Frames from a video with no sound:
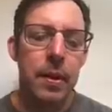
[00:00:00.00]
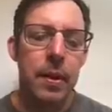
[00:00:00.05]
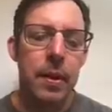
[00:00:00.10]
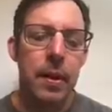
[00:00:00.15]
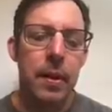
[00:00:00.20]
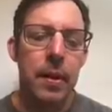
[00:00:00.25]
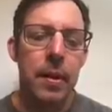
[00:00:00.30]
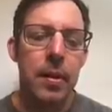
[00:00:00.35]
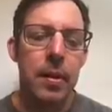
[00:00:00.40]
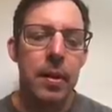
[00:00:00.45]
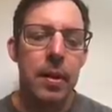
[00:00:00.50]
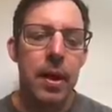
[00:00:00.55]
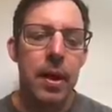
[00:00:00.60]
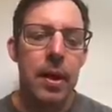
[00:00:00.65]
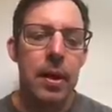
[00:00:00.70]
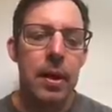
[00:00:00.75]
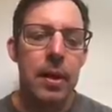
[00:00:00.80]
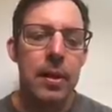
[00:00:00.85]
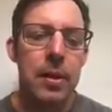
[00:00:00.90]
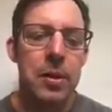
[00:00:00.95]
and not
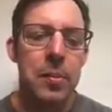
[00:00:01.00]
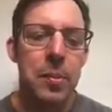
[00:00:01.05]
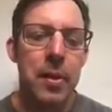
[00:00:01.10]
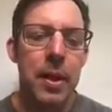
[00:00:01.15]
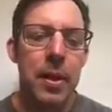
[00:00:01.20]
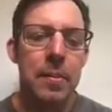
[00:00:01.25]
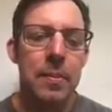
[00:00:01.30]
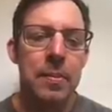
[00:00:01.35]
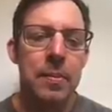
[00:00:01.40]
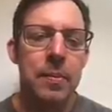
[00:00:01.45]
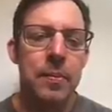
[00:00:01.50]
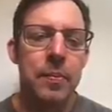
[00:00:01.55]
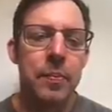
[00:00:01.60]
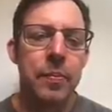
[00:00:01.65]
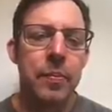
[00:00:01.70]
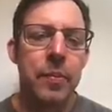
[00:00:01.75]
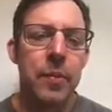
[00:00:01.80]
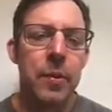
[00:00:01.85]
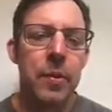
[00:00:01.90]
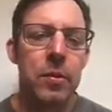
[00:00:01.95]
a lot of spread.
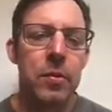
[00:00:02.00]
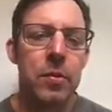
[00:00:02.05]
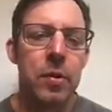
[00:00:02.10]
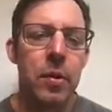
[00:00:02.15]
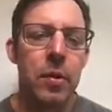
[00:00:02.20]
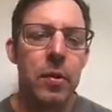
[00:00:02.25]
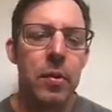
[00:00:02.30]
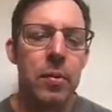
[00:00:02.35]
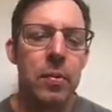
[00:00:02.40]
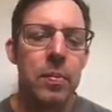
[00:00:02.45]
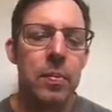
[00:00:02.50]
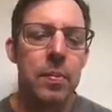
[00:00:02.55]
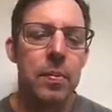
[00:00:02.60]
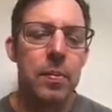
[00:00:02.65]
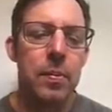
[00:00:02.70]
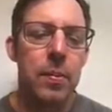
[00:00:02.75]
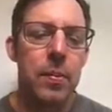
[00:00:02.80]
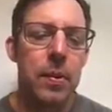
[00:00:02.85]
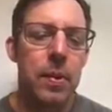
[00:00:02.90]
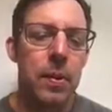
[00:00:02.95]
So
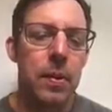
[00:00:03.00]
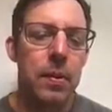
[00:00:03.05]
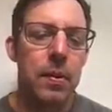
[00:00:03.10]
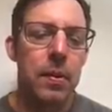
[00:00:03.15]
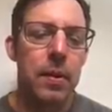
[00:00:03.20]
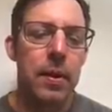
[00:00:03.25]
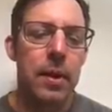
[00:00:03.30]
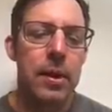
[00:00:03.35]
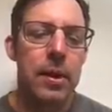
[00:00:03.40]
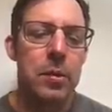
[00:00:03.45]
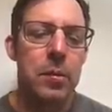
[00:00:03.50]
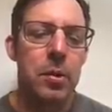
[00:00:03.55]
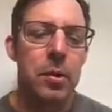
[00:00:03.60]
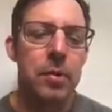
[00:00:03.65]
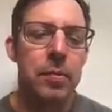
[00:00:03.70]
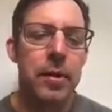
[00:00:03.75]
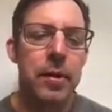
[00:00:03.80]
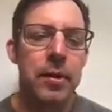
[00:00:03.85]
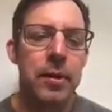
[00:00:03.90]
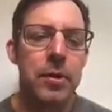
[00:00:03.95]
got some little
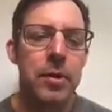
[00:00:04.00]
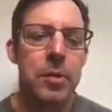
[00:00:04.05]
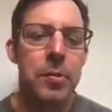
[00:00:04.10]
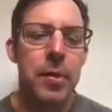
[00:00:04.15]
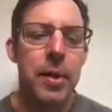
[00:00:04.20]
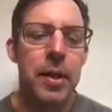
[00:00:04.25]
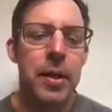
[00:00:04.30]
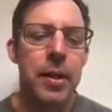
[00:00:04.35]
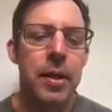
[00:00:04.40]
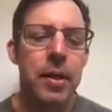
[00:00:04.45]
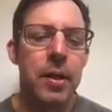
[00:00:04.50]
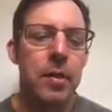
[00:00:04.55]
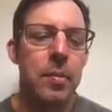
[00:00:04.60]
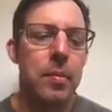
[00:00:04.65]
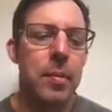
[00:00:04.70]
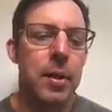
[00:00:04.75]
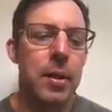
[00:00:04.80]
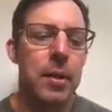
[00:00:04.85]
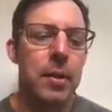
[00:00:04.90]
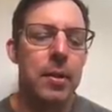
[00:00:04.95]
fingers of spread here,
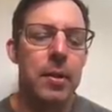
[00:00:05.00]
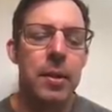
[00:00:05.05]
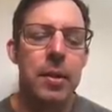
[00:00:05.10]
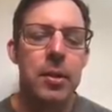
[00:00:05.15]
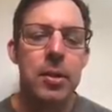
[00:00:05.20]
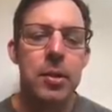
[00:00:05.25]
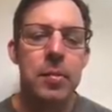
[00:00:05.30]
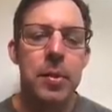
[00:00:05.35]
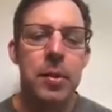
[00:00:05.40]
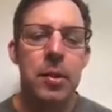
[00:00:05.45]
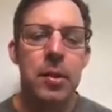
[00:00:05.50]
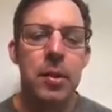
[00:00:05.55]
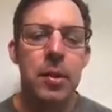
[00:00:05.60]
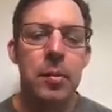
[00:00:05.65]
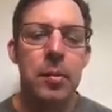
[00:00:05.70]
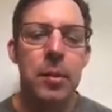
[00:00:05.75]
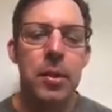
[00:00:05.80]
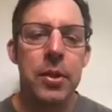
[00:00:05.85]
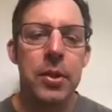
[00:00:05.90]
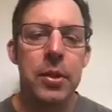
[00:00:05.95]
but this has been looking
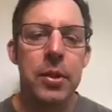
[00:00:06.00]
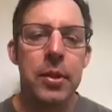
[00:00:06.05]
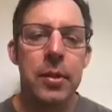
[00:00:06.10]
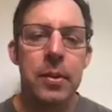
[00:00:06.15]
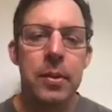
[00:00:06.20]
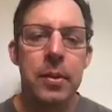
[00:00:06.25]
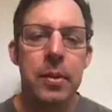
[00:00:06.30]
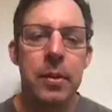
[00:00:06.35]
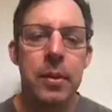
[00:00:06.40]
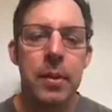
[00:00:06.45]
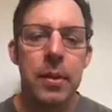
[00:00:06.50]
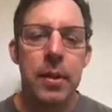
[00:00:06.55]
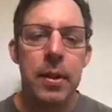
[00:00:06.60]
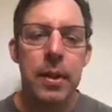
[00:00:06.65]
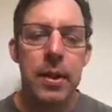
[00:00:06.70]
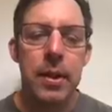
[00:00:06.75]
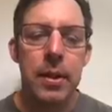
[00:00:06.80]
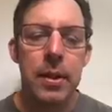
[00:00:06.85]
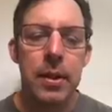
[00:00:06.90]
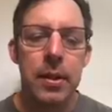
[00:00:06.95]
pretty good.
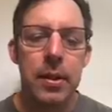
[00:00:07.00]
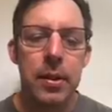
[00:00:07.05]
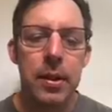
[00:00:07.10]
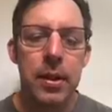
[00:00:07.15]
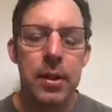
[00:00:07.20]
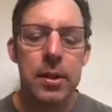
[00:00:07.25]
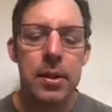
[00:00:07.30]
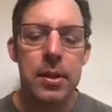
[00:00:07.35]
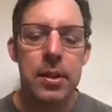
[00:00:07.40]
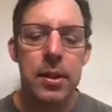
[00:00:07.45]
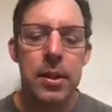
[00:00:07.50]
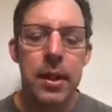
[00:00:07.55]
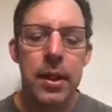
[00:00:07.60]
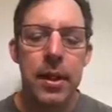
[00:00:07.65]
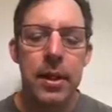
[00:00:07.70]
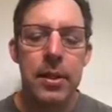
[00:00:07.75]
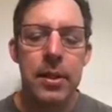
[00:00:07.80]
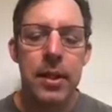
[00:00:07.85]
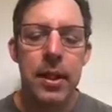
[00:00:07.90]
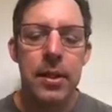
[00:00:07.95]
You can, like
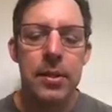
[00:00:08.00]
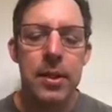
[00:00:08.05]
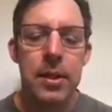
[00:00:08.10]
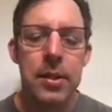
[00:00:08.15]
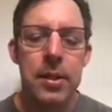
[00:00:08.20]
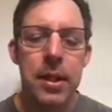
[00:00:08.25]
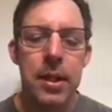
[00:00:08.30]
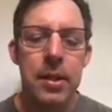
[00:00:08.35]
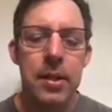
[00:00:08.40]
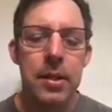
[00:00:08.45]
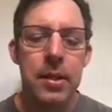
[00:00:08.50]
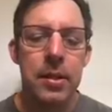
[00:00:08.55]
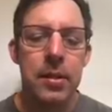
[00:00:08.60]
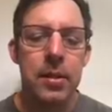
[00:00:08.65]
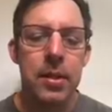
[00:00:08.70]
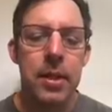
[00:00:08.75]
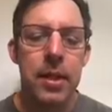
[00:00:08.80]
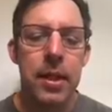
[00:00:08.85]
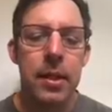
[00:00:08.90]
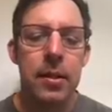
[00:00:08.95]
as, as I said, you know,
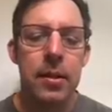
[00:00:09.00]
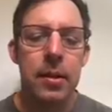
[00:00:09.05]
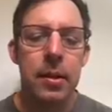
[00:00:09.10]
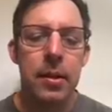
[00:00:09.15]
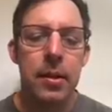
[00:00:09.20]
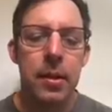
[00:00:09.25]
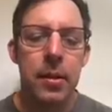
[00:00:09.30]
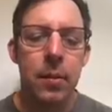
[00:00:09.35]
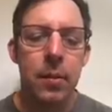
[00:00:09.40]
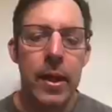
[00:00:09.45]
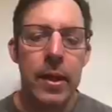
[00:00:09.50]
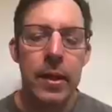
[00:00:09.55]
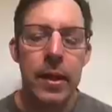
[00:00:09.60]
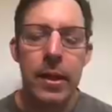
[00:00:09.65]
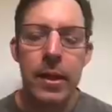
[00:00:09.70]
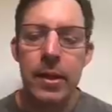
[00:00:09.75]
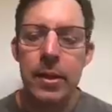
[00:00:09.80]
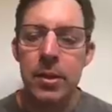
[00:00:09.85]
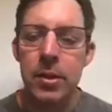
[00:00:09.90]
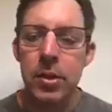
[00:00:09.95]
the yellow, the white
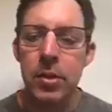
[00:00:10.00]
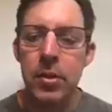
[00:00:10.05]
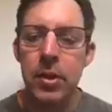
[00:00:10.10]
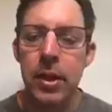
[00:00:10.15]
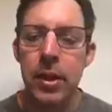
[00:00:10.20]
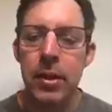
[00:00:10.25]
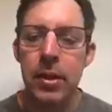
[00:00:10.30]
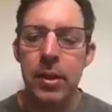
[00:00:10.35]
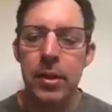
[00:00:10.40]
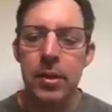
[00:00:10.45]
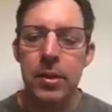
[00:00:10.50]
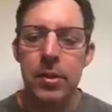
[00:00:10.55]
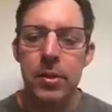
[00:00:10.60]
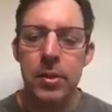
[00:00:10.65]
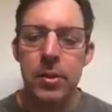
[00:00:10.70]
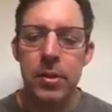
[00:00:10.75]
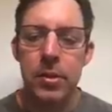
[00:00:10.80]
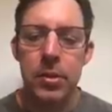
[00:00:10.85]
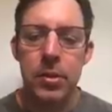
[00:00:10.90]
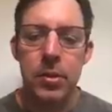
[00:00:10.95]
line is two days. There's
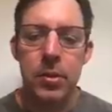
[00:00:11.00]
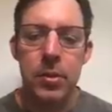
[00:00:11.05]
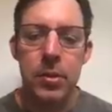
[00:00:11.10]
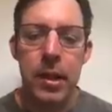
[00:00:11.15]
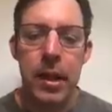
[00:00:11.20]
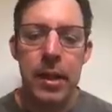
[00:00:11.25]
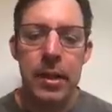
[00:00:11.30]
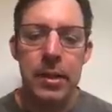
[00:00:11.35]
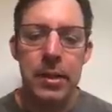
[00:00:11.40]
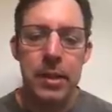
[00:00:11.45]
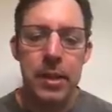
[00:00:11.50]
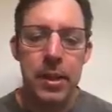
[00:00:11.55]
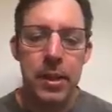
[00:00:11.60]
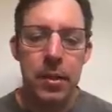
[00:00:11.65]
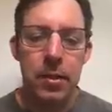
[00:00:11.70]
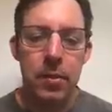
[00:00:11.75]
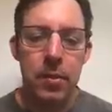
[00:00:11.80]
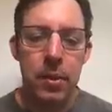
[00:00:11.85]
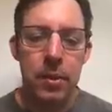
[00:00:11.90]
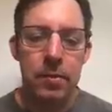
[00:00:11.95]
two lines
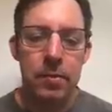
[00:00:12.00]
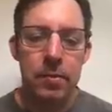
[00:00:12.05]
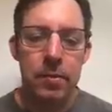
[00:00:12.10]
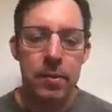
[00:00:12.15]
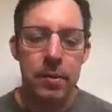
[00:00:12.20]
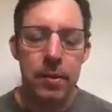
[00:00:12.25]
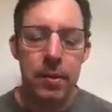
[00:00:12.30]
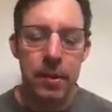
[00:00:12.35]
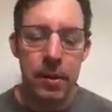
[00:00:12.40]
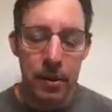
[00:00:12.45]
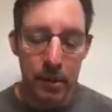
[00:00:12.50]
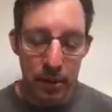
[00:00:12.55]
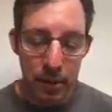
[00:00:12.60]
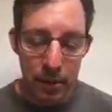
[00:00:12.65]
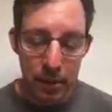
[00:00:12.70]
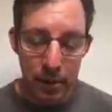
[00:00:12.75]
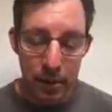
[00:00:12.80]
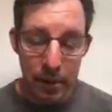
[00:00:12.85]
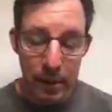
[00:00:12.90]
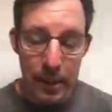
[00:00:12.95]
there, one for
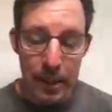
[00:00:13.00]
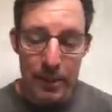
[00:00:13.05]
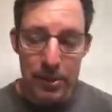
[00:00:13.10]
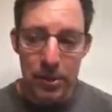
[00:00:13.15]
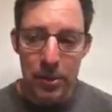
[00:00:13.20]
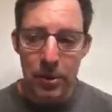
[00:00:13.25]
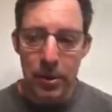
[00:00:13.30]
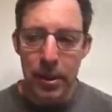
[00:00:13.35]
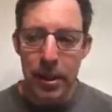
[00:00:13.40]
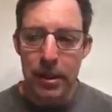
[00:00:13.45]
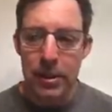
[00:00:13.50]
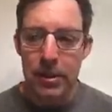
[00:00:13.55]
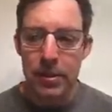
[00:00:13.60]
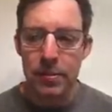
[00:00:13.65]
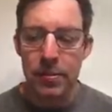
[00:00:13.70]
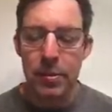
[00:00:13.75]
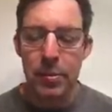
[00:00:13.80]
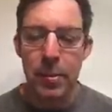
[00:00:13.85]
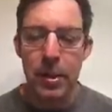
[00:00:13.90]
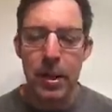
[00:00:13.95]
the last two days
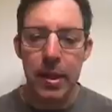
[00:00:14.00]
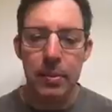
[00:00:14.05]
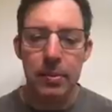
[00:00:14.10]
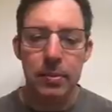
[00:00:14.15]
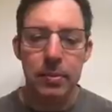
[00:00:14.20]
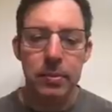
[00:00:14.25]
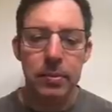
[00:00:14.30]
of spread,